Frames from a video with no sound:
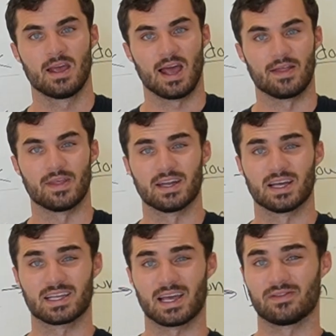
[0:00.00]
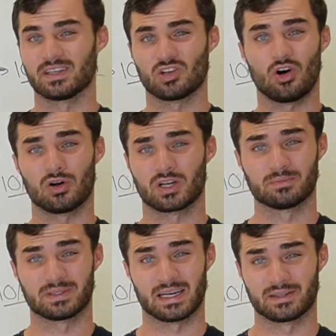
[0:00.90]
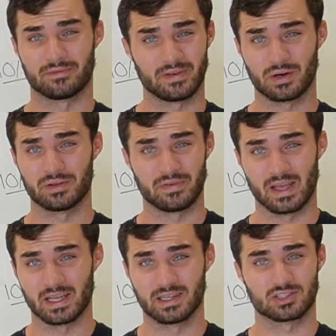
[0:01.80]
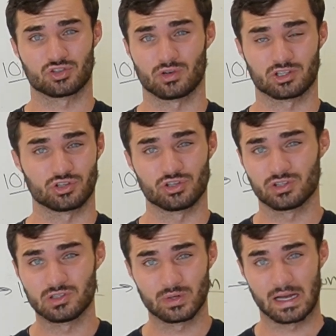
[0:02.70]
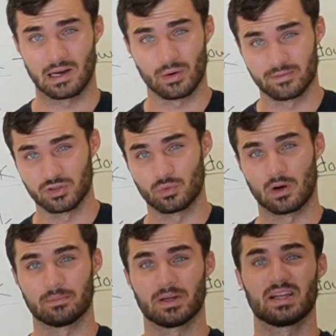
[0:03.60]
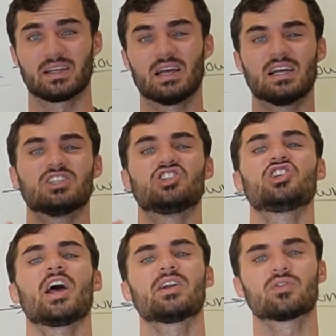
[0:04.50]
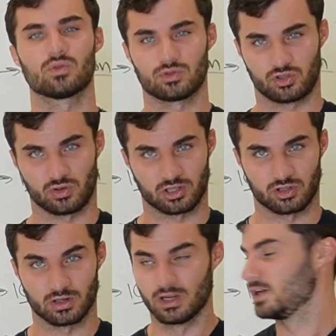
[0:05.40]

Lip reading: And then again, this all comes down to very vague structure. You can do it however you want, but a general structure